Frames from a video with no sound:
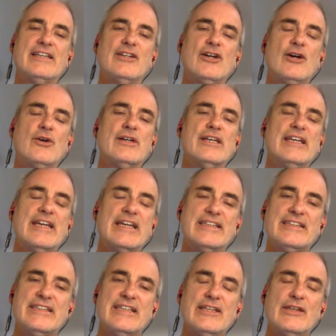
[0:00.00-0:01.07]
you know,
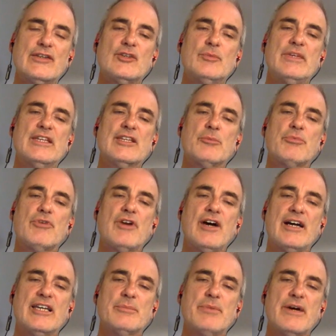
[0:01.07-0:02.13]
continues to be
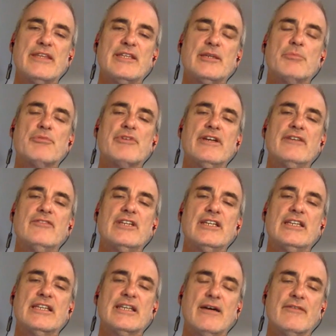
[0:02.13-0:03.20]
surprised by the
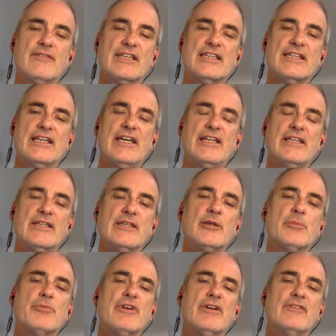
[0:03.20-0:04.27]
depravities of the state and the
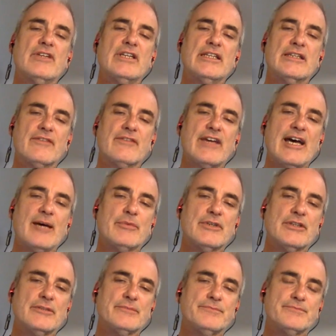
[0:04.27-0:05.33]
depravities of
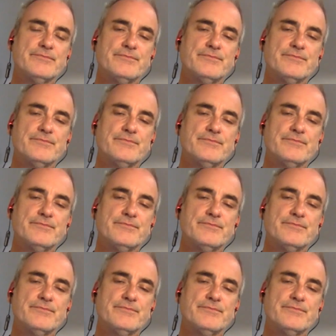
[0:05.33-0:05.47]
capital.